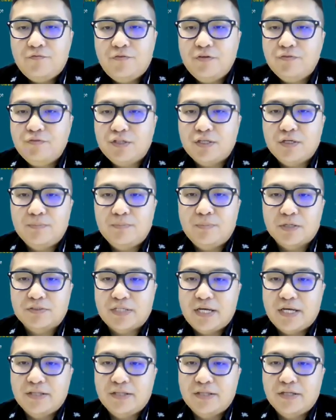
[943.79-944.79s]

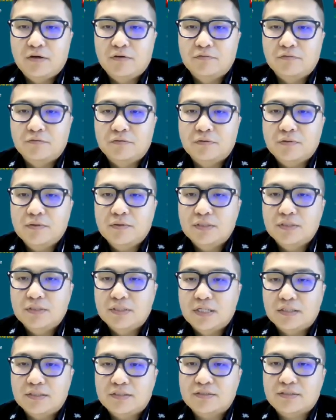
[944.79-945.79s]
50% of
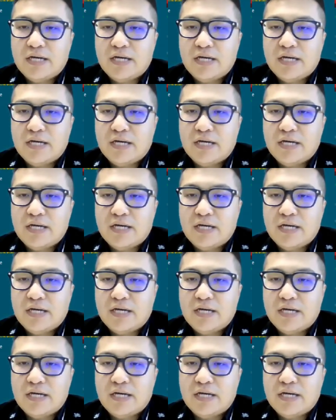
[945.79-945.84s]
the